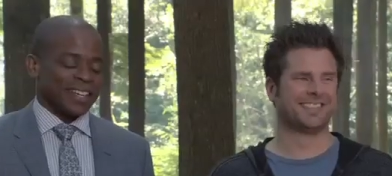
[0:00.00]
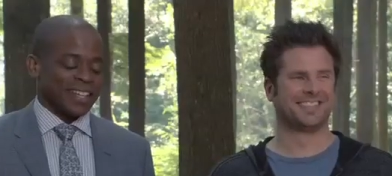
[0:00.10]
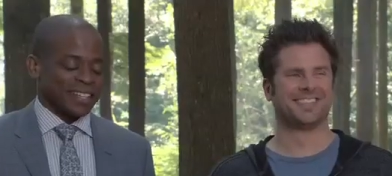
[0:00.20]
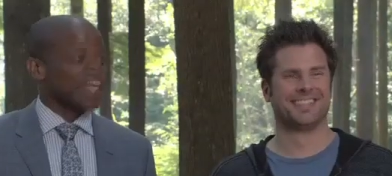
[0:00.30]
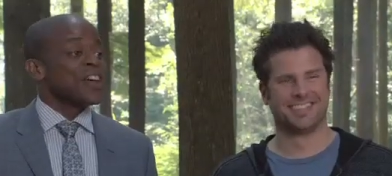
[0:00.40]

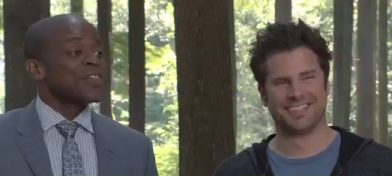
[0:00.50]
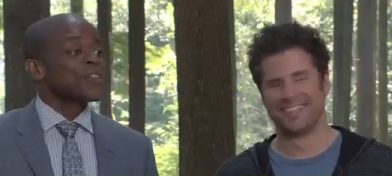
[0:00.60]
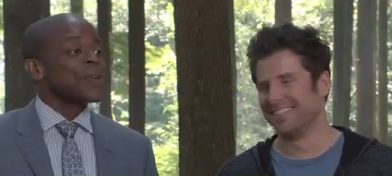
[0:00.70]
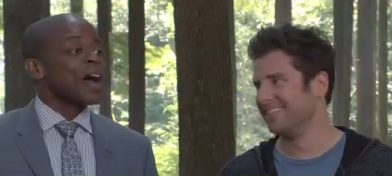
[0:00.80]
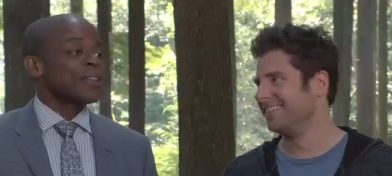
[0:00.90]
Speaker 1: ridiculous.
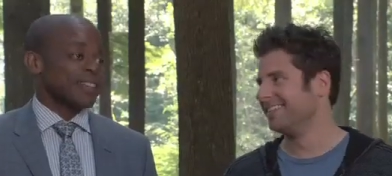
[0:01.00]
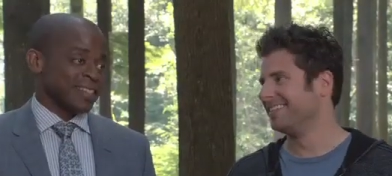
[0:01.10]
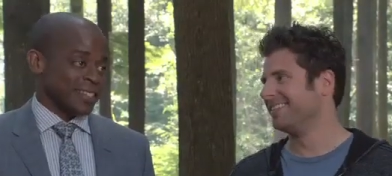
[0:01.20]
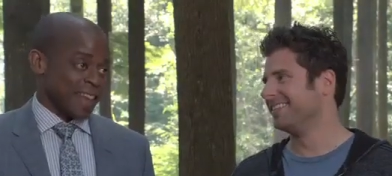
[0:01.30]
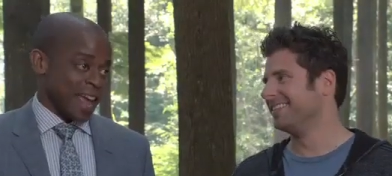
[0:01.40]
The ground
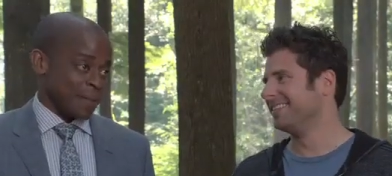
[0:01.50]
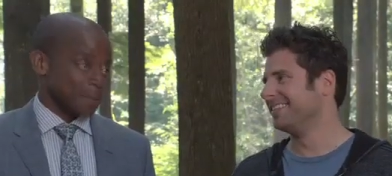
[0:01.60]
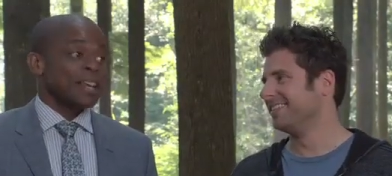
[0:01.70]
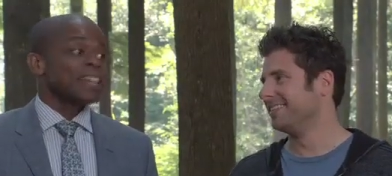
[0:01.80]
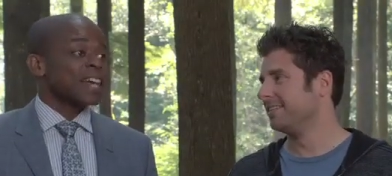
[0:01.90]
is
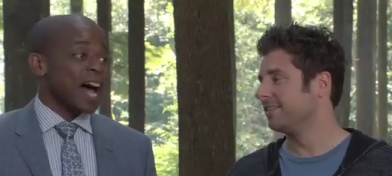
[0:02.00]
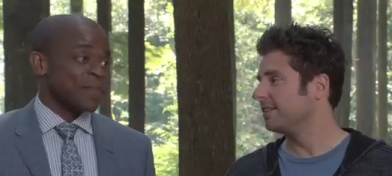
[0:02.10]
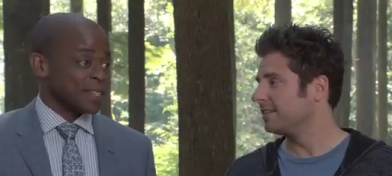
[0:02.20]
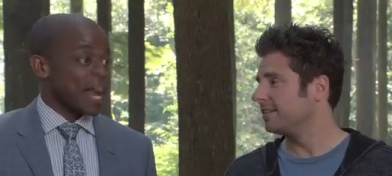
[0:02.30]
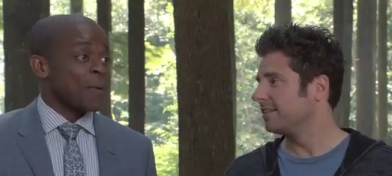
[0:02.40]
damp. It's
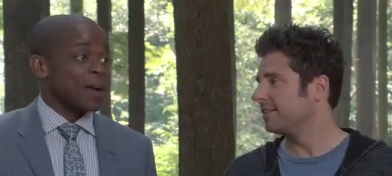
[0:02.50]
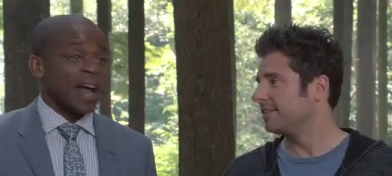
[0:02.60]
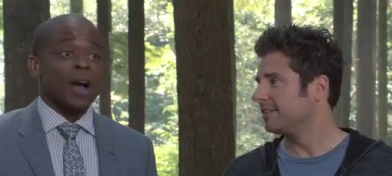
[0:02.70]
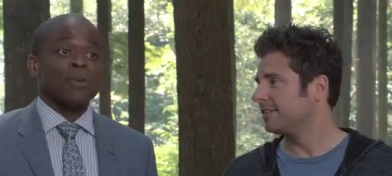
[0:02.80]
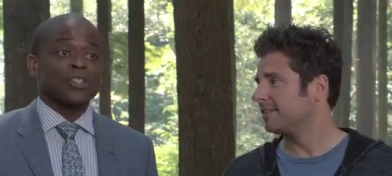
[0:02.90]
obvious that our
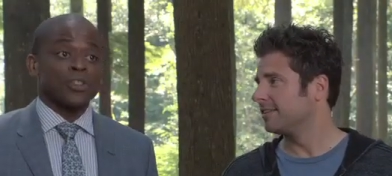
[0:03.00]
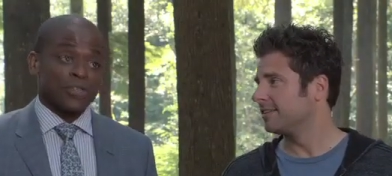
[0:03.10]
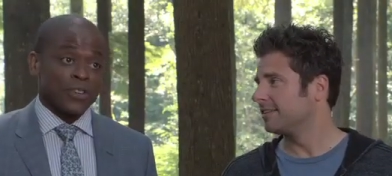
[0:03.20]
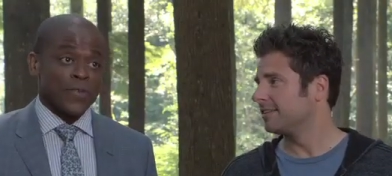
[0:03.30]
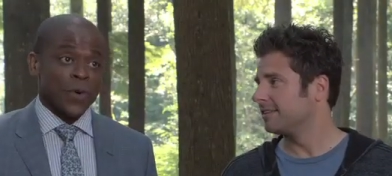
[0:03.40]
guy was
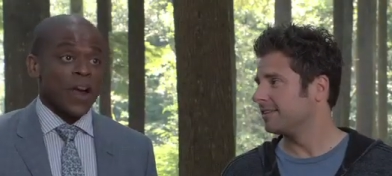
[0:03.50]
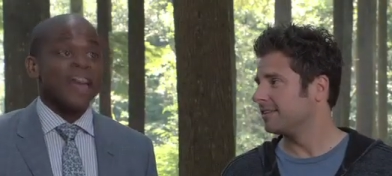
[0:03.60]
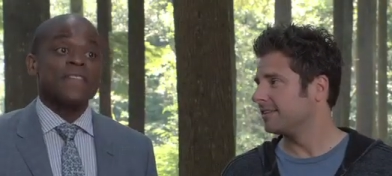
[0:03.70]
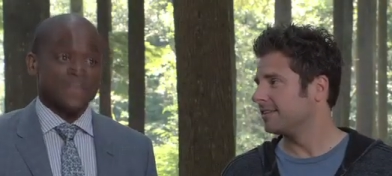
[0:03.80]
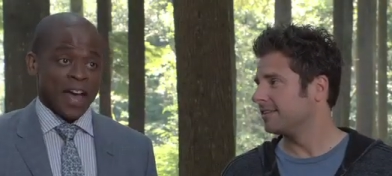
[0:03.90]
searching for
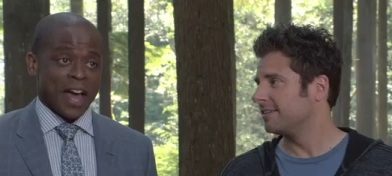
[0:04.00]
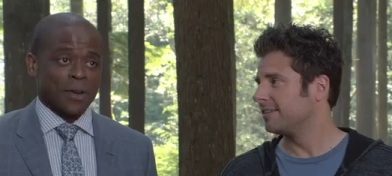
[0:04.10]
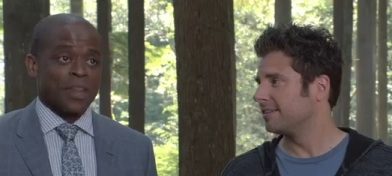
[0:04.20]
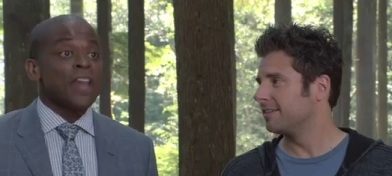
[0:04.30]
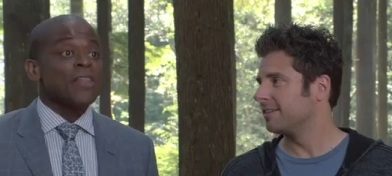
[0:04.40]
and
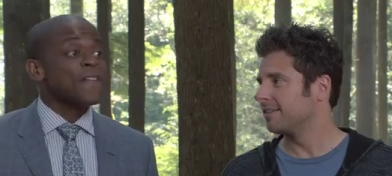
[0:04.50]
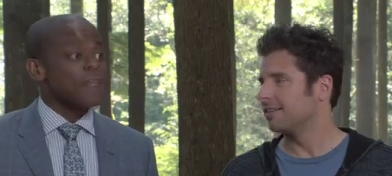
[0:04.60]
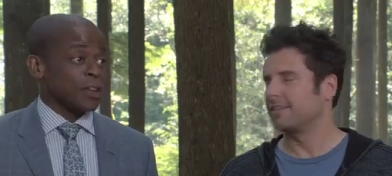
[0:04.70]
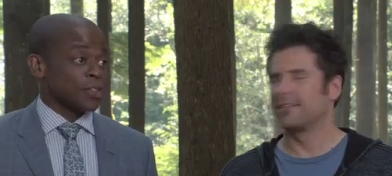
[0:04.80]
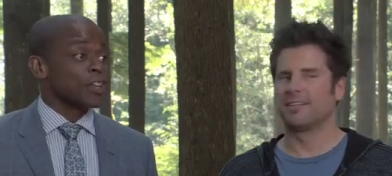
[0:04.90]
found the
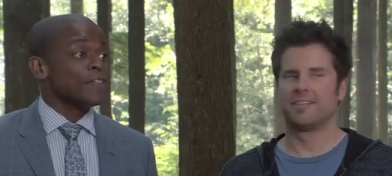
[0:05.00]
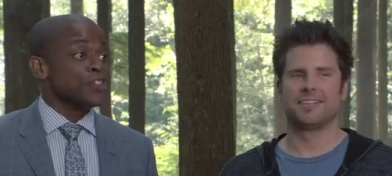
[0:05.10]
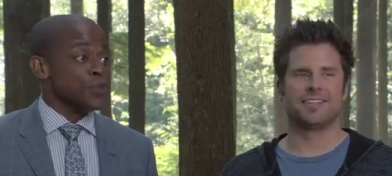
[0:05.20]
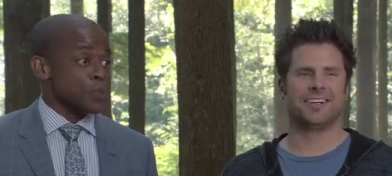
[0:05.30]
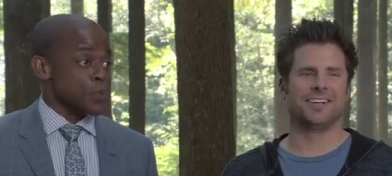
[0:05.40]
Fountain of Youth.